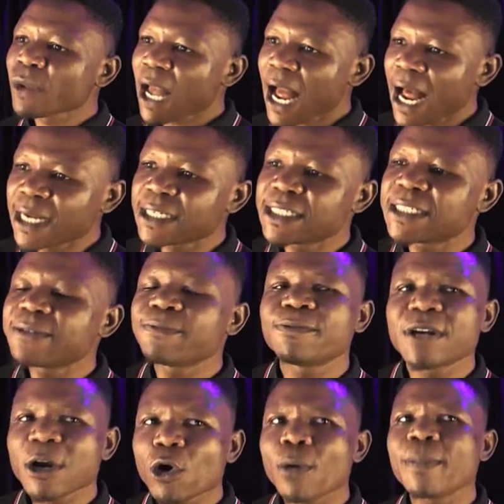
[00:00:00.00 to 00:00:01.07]
and the
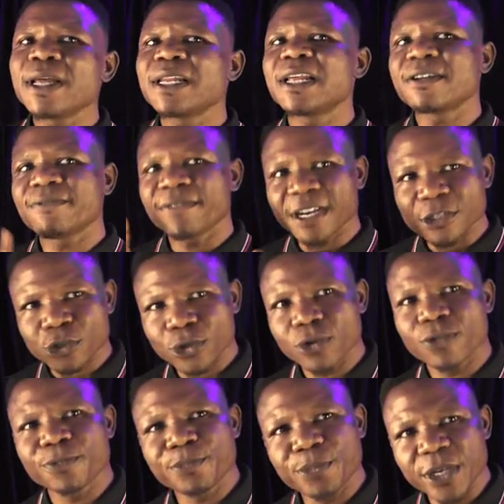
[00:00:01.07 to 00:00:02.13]
recommended version
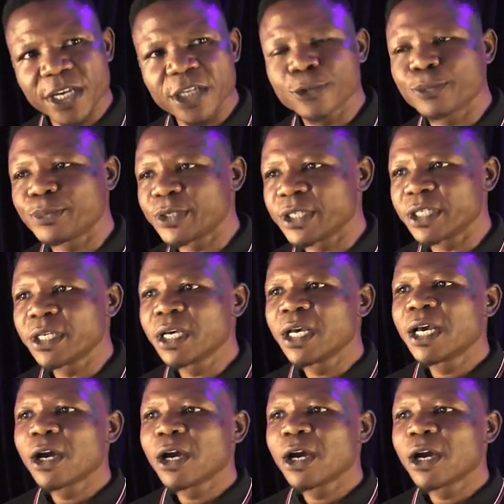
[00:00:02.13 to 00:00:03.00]
of PHP